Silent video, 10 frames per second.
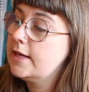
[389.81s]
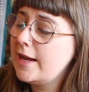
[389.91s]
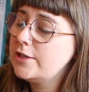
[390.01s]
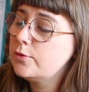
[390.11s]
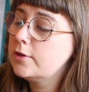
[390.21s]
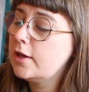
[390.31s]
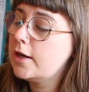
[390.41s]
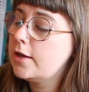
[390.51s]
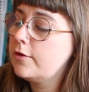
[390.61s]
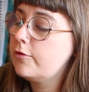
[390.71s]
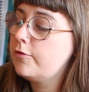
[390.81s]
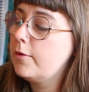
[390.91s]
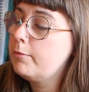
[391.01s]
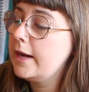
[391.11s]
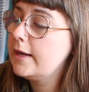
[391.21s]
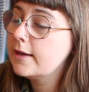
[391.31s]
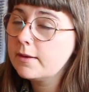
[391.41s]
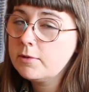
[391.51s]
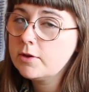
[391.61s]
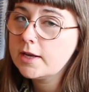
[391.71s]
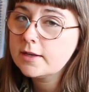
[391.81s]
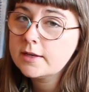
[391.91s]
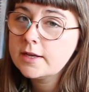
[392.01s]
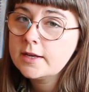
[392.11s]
I do a lot of bike commuting,